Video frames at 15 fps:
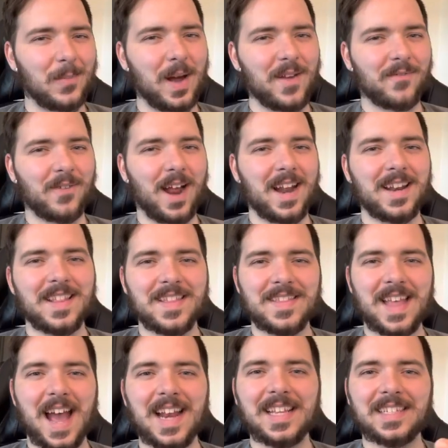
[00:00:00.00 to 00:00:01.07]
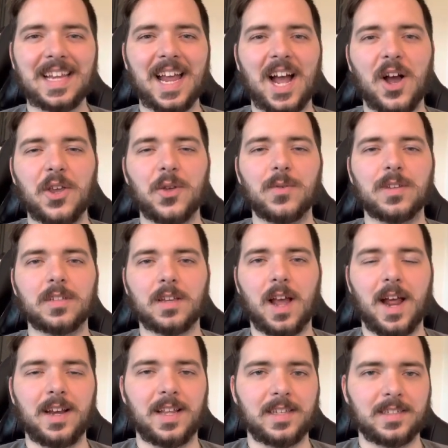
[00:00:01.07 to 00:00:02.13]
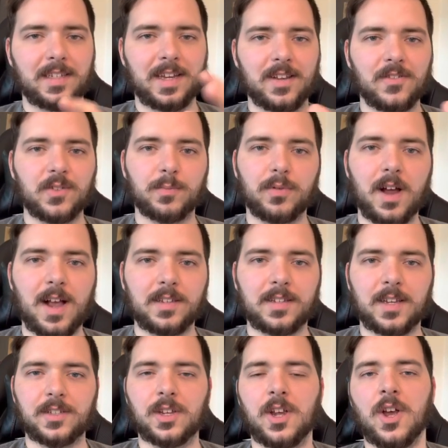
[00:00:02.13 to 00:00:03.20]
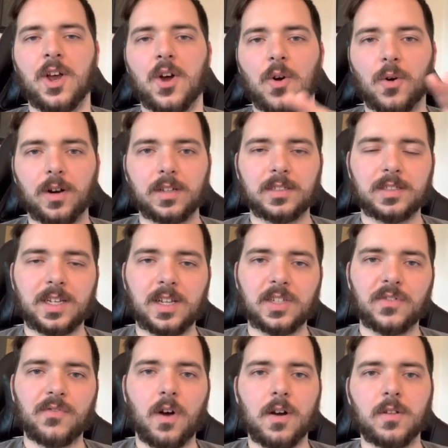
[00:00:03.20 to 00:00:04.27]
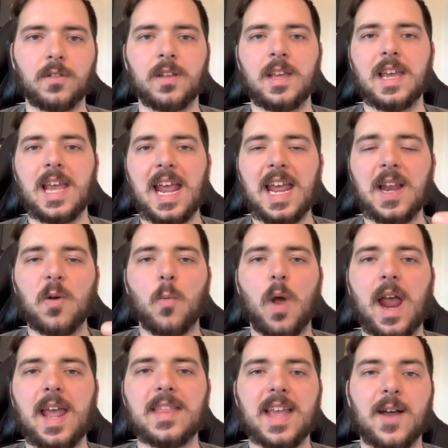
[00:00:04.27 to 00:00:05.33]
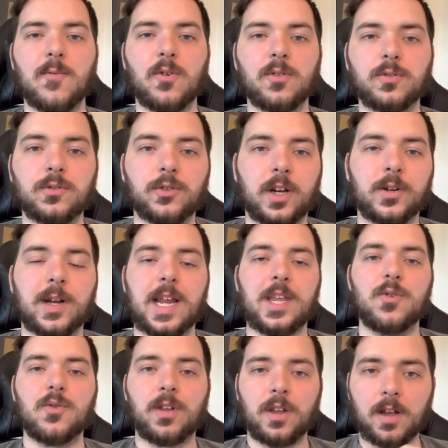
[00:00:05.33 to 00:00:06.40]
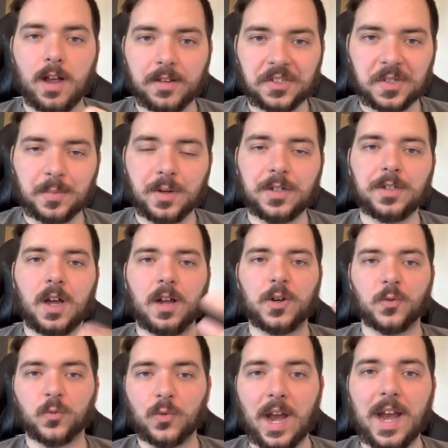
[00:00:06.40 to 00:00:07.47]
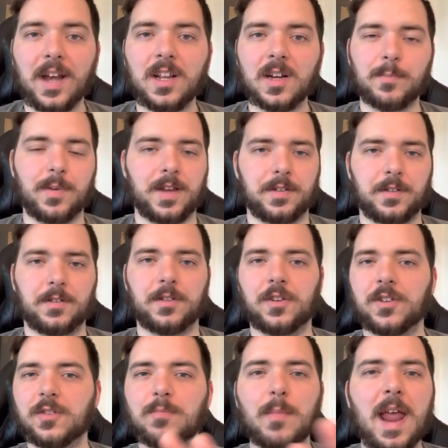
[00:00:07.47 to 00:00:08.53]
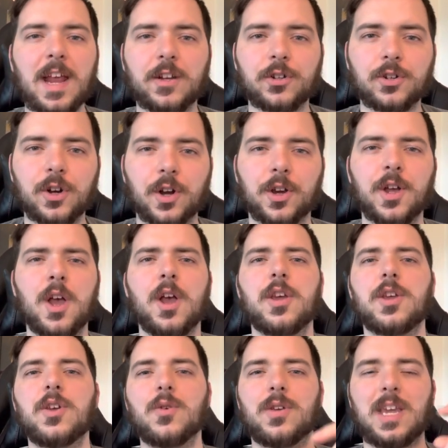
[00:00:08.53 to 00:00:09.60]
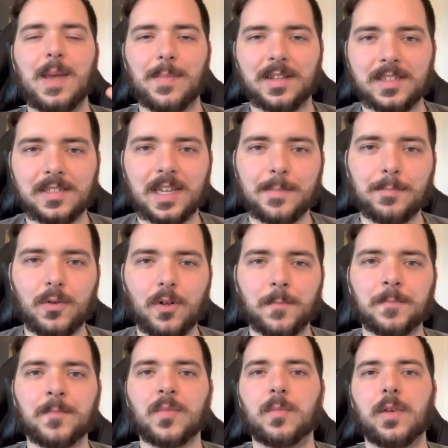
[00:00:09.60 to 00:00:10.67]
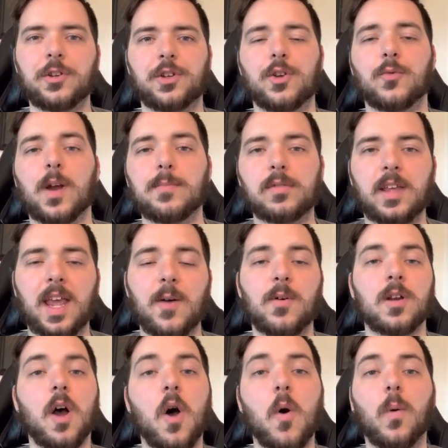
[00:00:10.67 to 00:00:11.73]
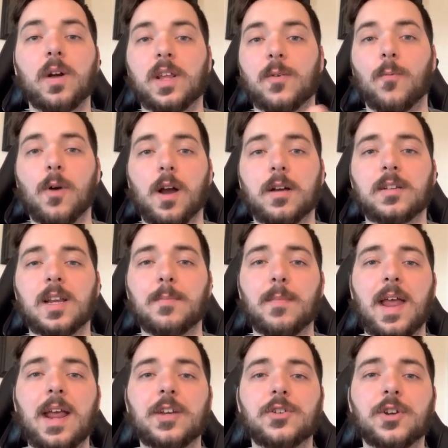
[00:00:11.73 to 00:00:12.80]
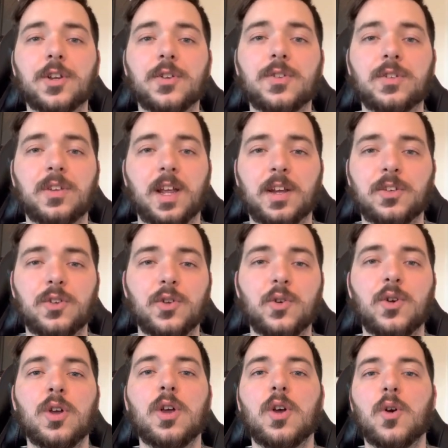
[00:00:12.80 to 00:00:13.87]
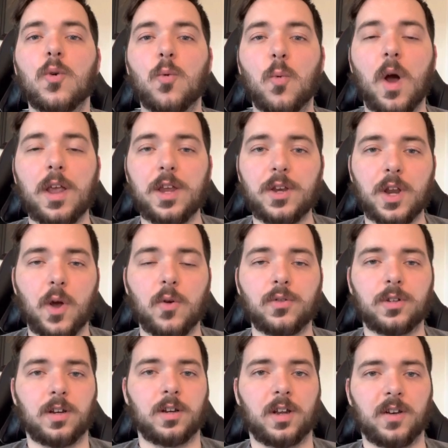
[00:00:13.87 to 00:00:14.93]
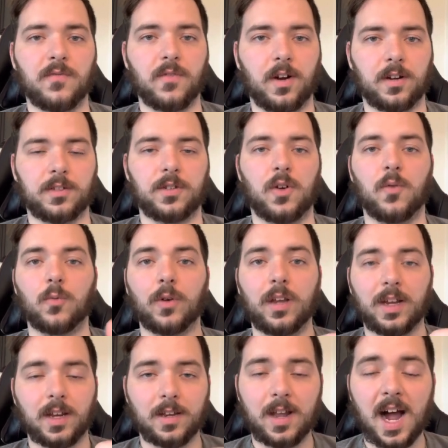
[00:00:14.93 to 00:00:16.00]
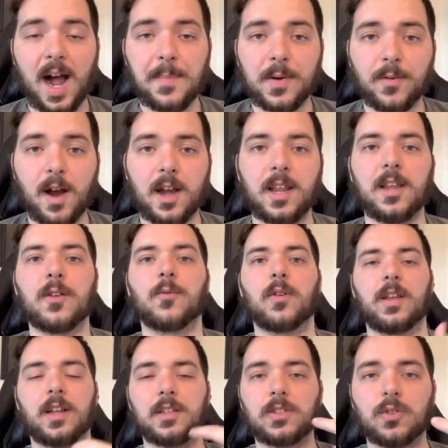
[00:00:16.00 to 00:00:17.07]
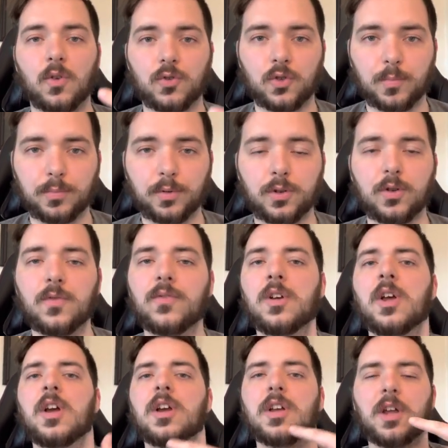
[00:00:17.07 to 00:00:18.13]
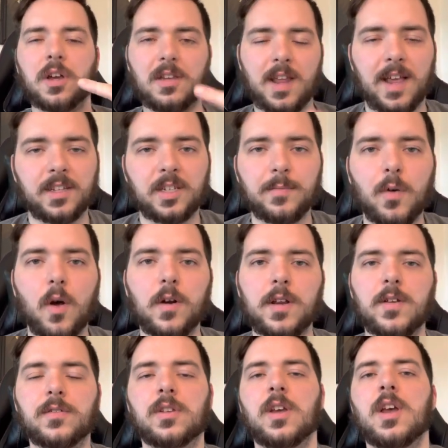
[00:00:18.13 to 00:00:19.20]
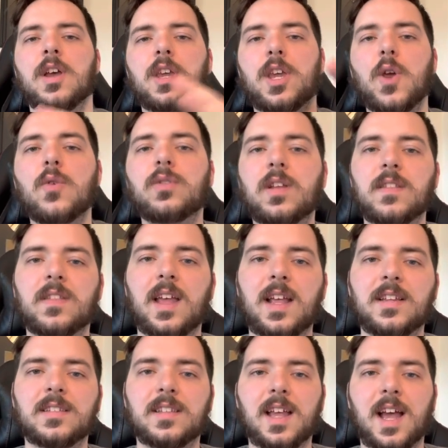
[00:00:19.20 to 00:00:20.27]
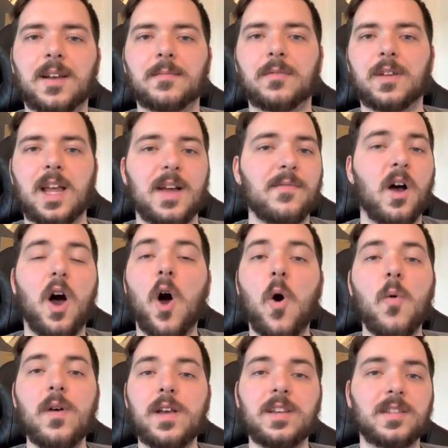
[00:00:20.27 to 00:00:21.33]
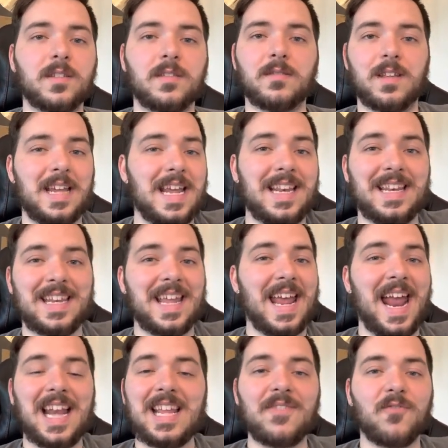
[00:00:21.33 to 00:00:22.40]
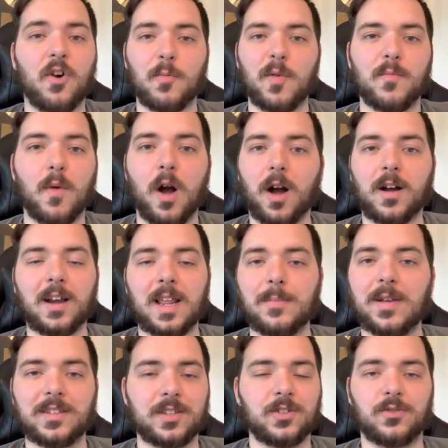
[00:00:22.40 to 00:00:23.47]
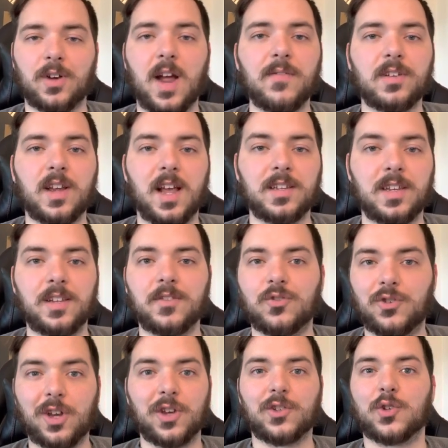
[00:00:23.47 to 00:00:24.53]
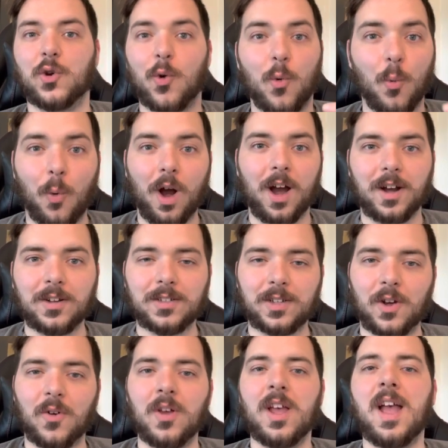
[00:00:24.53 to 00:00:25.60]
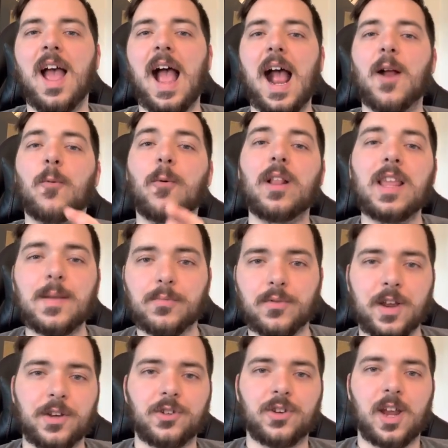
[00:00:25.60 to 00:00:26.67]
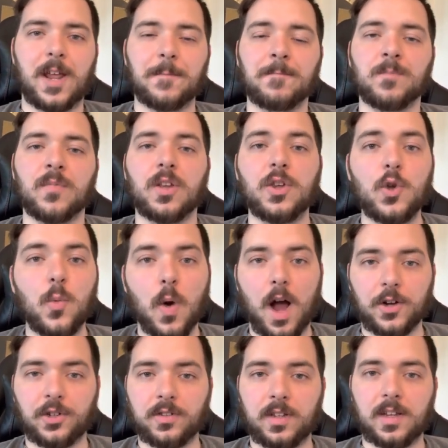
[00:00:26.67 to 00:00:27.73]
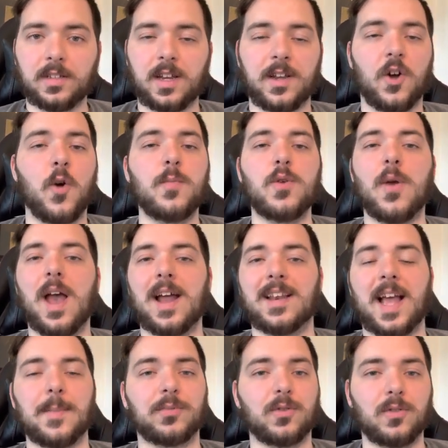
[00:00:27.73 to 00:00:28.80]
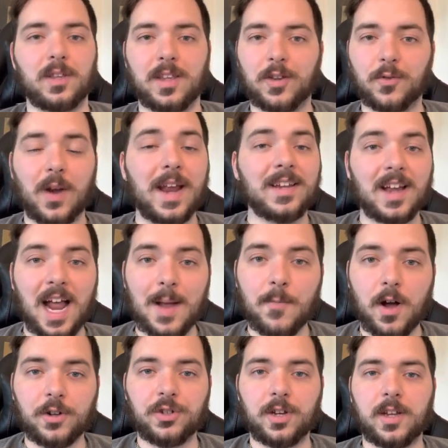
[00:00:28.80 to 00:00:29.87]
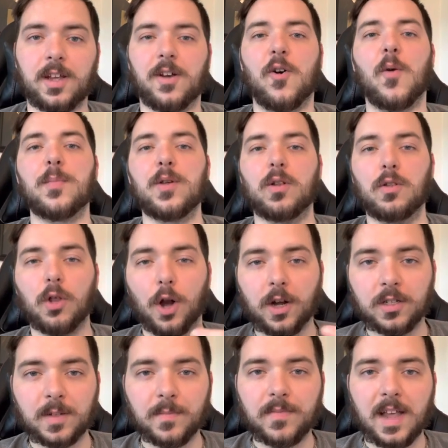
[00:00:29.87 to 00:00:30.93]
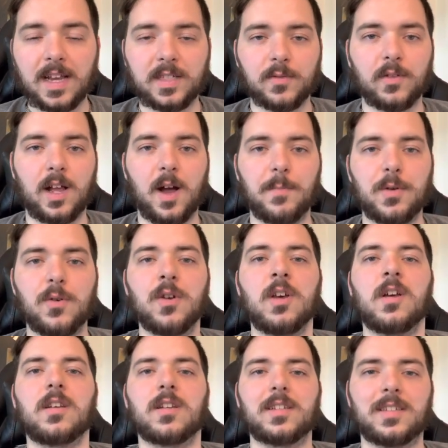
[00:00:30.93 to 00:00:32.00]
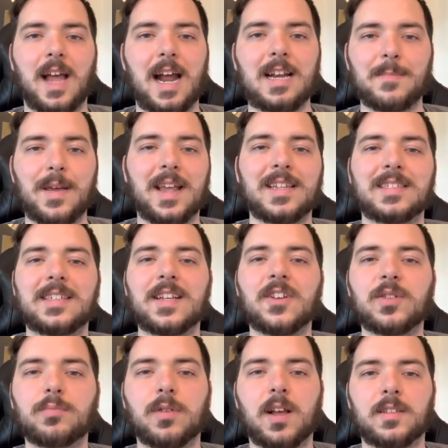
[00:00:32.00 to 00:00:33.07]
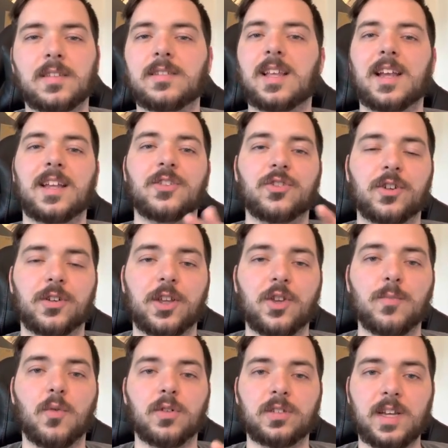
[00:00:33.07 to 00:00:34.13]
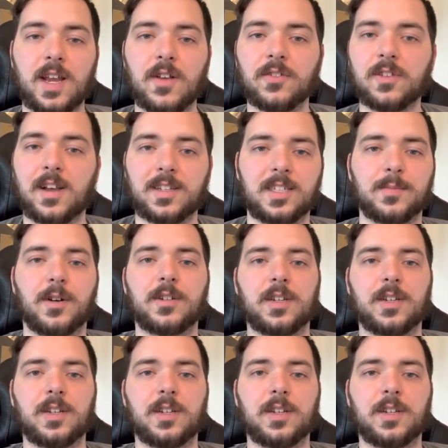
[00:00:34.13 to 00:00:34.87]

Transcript: my friend, that is how you design a sales process or a sales funnel in a way that will generate you customers on a regular basis. Just make sure you keep it simple, make sure you replicate what already works, and make sure you stick to what you know is going to convert. So really good copywriting, really good social proof, good testimonials, using things that have always in any form of marketing, business, or advertising just work. So I really appreciate you watching this. I hope you had an absolutely great time watching it. I hope you learned some things that will help you design and make a sales process that can generate you more sales, customers,